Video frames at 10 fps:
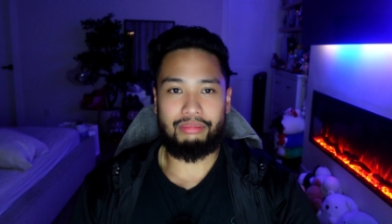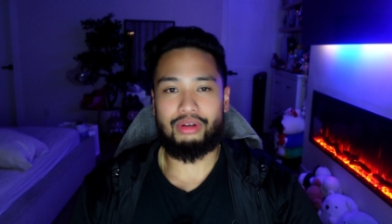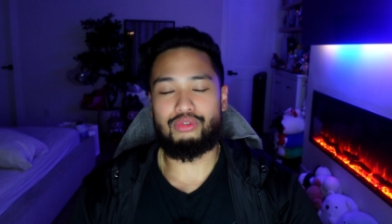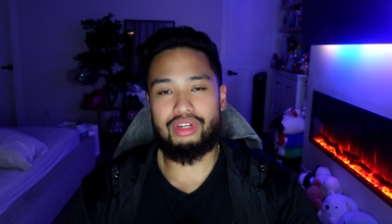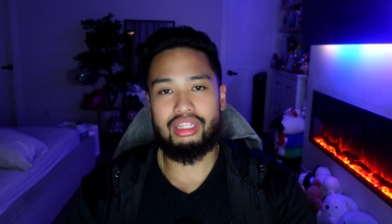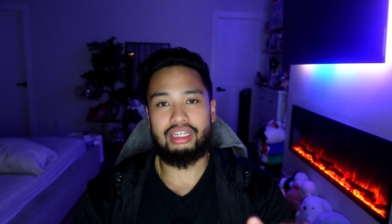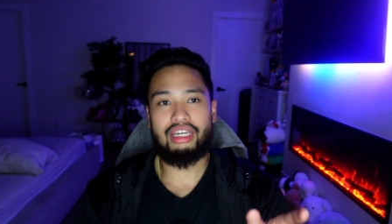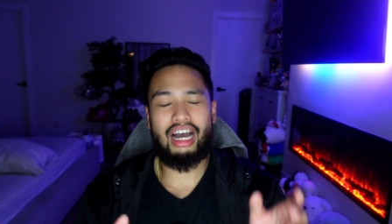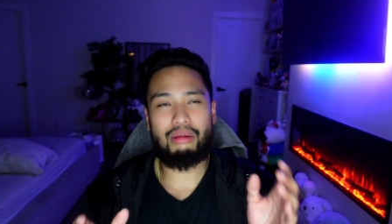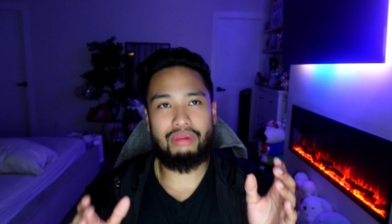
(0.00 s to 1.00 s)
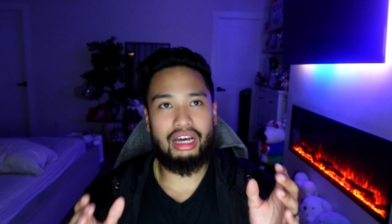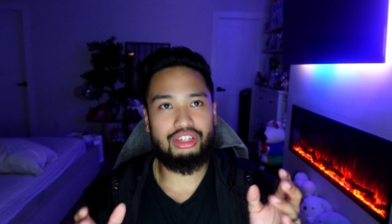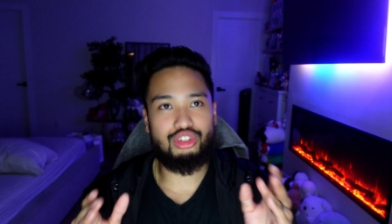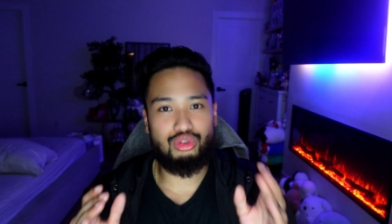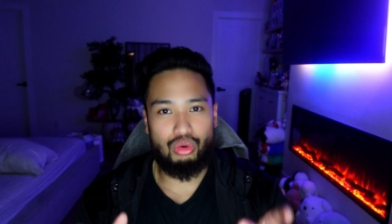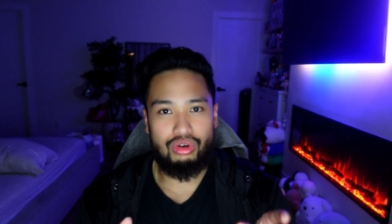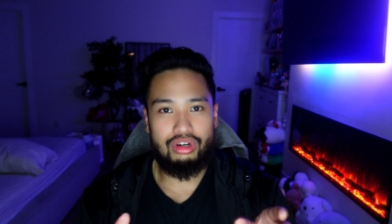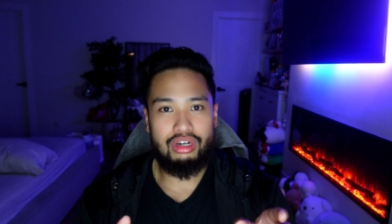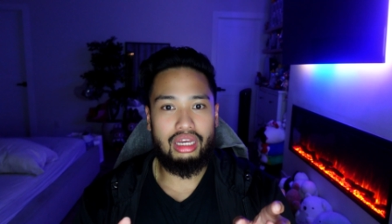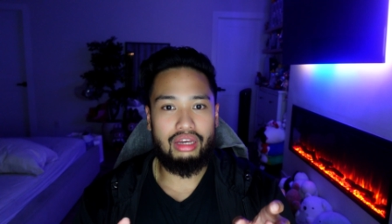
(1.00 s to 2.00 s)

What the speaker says: but really, I'm not sure